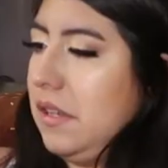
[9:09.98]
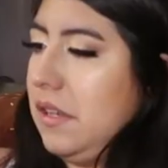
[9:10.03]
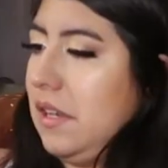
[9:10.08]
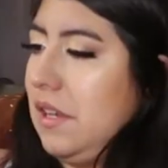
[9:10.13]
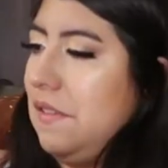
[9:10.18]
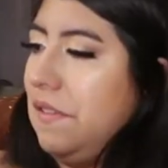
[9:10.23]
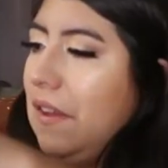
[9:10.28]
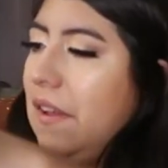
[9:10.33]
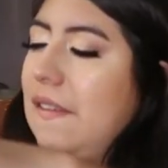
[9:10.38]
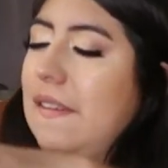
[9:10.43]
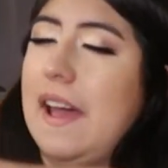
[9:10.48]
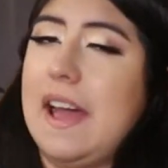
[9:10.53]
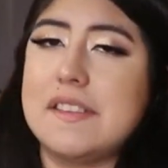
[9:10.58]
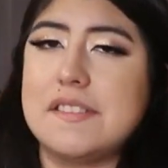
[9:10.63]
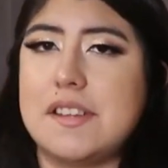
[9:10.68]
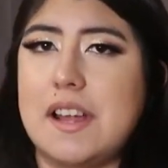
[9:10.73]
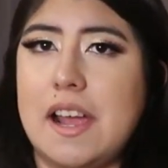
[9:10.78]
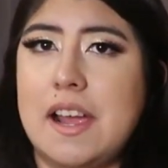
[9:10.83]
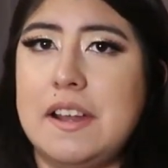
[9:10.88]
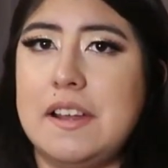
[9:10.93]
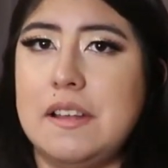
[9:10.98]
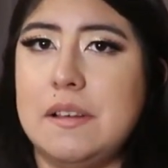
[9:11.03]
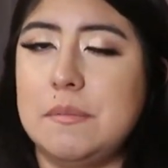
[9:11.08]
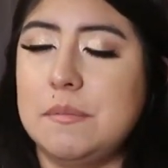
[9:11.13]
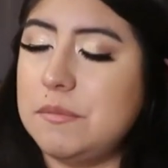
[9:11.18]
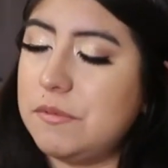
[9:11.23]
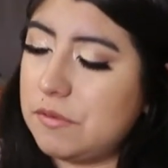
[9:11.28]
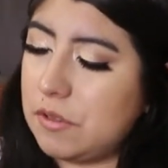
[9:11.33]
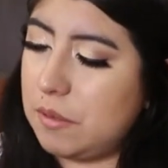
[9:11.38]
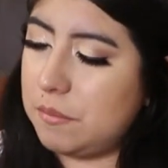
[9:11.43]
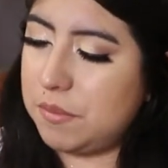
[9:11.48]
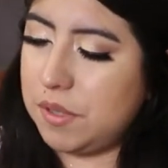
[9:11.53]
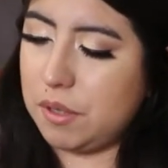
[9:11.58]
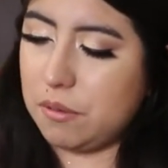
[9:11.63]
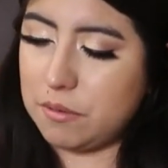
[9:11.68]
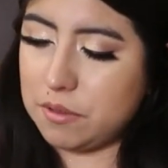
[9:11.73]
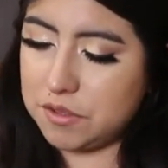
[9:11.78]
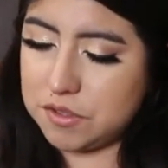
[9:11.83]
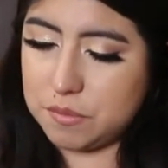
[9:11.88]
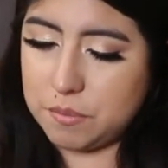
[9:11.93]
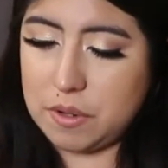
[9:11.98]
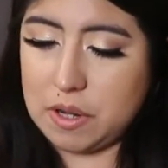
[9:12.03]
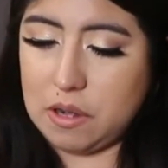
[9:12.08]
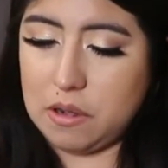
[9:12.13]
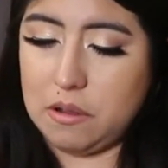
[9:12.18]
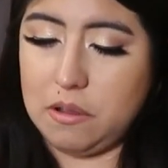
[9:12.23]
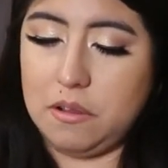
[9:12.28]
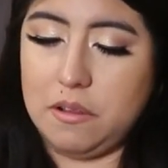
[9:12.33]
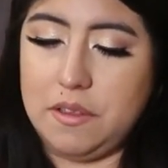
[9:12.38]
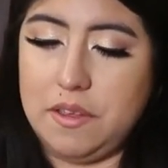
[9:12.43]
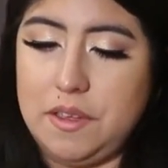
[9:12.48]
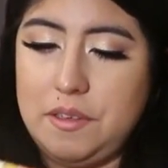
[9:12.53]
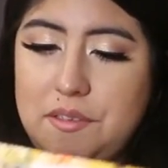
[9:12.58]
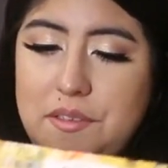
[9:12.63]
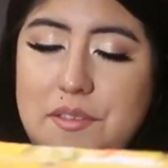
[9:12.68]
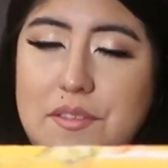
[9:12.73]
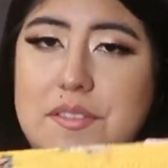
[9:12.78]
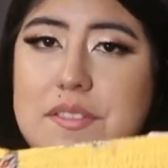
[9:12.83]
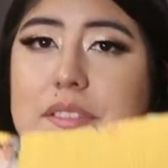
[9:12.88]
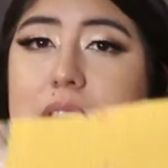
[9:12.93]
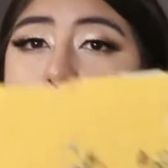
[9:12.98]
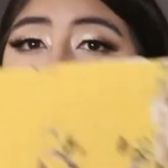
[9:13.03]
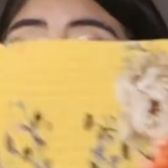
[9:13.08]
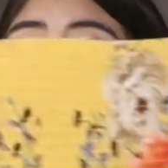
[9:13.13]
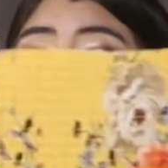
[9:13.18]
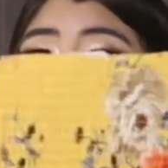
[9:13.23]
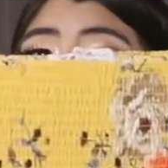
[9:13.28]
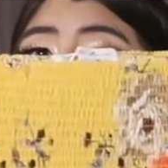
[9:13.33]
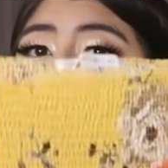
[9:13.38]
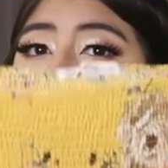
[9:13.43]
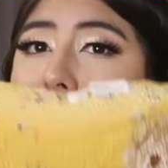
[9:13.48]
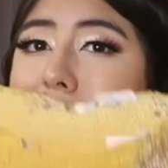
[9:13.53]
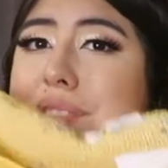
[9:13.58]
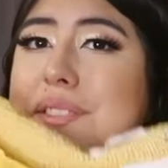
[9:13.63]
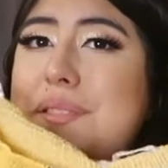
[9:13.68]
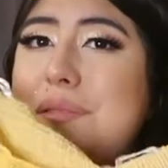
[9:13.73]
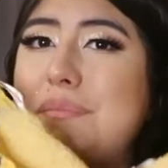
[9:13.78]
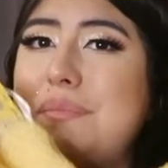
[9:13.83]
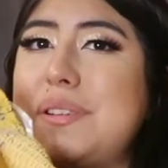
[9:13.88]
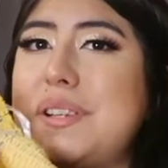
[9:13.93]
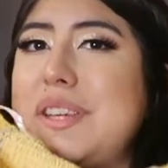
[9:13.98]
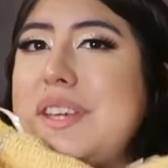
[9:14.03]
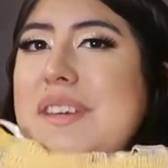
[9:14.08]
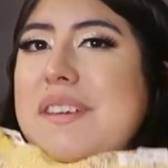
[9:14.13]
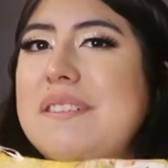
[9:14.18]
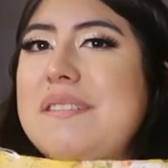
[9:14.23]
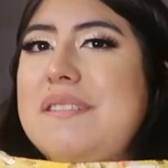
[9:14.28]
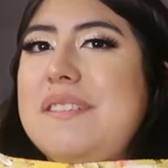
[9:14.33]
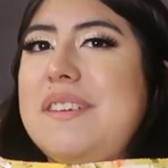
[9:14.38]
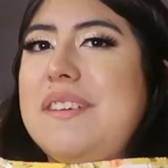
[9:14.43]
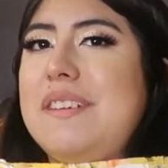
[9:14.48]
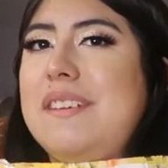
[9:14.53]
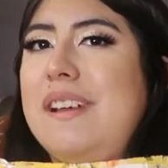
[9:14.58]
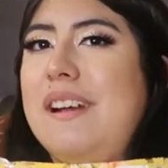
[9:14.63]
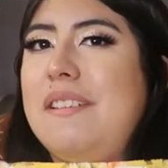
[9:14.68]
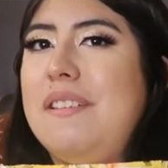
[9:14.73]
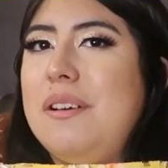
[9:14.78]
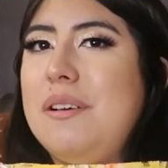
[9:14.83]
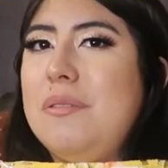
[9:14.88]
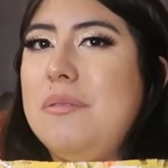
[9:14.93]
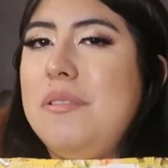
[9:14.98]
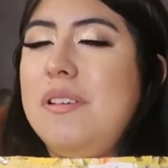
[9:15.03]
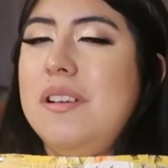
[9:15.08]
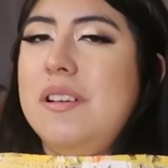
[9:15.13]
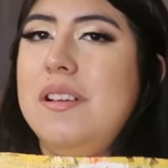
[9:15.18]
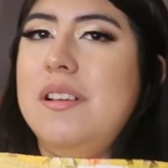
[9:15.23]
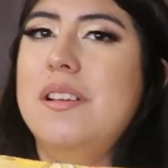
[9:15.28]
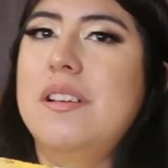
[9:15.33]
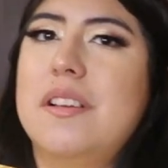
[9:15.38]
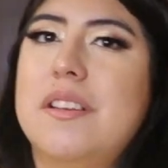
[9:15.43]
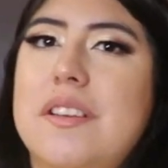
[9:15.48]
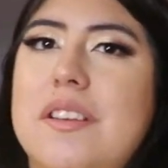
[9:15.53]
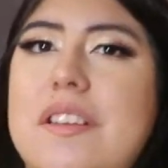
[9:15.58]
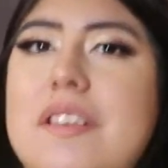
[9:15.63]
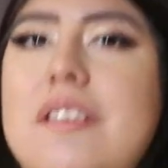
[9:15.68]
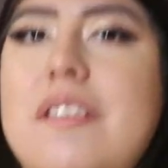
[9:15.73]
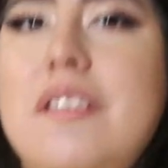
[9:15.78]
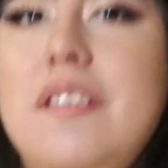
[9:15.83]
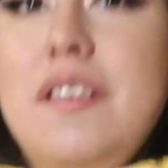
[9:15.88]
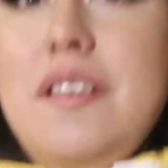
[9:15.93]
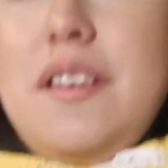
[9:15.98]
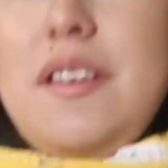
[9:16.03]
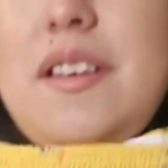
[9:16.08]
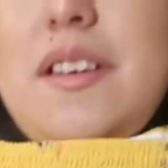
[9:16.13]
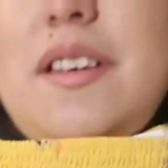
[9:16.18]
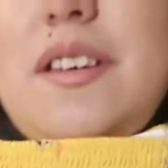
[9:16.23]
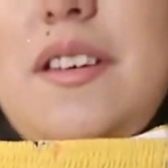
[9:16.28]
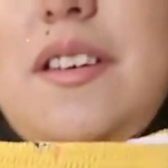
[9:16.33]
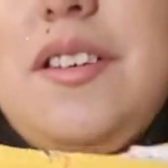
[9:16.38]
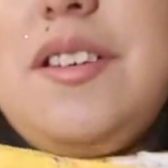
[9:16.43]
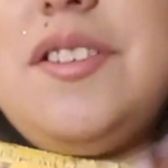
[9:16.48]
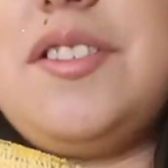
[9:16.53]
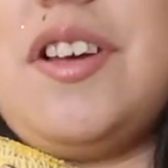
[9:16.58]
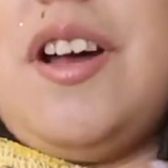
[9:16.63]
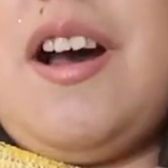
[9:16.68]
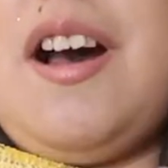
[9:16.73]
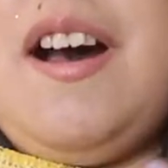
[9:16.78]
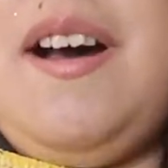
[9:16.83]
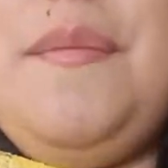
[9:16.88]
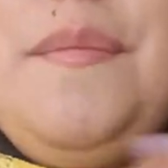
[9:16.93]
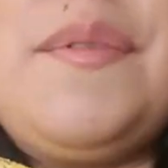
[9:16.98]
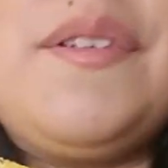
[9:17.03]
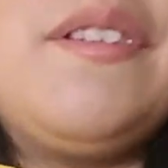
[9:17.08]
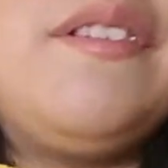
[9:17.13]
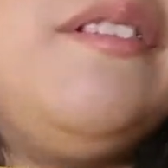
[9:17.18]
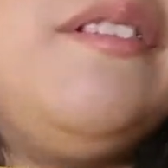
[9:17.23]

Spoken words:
And the last item from Purerozeapparel is this super cute yellow top.